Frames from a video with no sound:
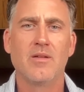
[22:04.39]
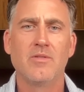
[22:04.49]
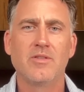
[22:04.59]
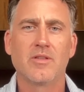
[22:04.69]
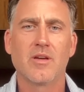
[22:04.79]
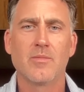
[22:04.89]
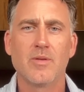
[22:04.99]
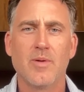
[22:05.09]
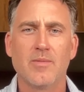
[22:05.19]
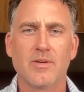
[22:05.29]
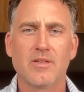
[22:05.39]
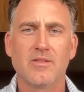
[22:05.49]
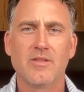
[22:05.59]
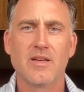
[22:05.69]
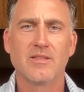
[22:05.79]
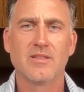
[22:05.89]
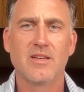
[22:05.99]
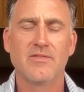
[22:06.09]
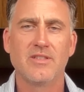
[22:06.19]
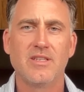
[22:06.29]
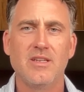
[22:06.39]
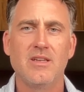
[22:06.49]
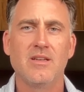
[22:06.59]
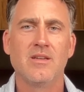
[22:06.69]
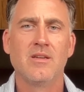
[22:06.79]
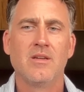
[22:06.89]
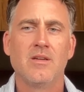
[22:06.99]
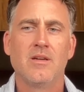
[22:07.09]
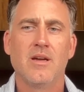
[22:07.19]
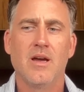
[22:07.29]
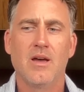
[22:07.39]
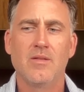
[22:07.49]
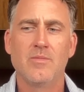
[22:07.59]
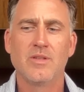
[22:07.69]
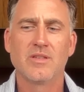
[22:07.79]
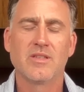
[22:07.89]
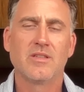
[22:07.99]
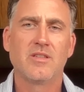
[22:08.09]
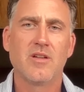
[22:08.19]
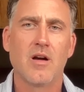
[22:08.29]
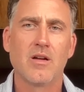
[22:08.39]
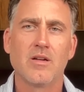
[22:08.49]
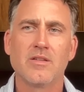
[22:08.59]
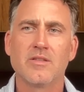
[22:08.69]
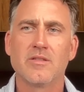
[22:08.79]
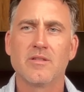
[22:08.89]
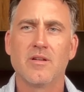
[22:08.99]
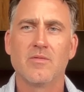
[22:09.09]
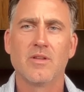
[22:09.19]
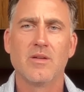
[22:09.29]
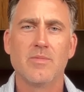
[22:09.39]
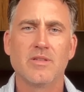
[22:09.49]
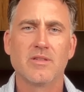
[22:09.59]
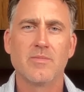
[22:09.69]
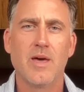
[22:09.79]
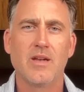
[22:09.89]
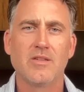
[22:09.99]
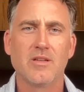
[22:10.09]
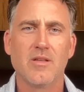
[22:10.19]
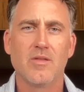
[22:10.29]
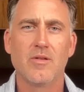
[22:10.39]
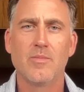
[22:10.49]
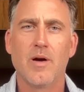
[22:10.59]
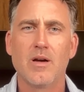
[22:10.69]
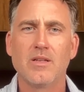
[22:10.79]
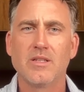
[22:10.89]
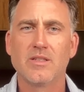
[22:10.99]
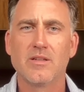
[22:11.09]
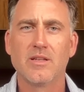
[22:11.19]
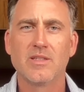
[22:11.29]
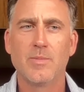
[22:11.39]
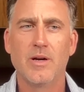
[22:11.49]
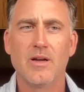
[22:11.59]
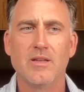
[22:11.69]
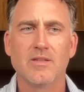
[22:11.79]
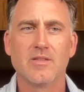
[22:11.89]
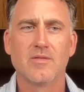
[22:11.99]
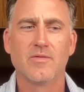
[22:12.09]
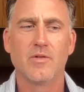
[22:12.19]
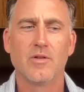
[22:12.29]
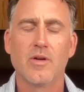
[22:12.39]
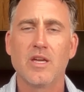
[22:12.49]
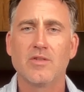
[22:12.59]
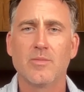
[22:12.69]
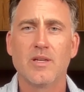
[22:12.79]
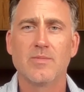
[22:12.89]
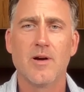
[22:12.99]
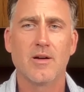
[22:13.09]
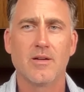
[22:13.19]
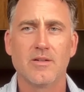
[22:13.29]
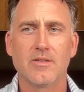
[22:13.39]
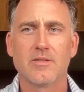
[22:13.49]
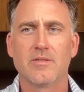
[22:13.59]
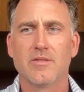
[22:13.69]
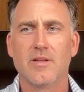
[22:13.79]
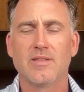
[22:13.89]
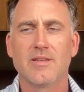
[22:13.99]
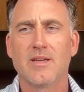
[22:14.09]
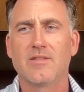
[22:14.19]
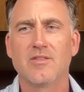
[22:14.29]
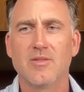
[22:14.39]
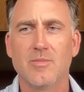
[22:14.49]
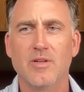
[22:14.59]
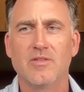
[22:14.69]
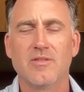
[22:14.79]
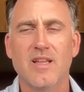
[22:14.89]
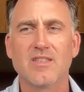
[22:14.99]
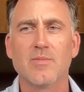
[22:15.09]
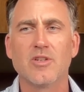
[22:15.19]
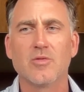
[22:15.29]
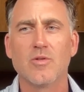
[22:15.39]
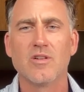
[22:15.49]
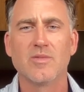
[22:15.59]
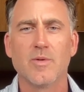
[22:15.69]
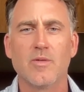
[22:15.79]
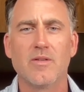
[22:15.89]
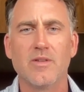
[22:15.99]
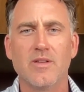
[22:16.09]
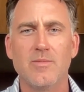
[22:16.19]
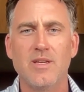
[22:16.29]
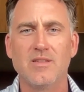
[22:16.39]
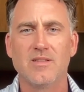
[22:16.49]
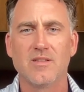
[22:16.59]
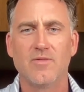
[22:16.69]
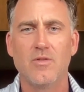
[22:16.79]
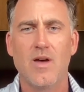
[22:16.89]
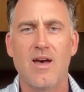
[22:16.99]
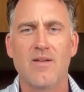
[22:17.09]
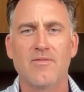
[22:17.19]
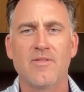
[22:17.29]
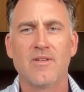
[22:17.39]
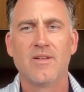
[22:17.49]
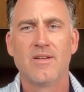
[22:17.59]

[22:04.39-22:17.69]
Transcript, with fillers: run. We took the company public in 2017 uh, the business had started as you know really a business managing the third party digital experience for location based marketers. So that's like just a bunch. That's a bunch of words, but what it really means is if you have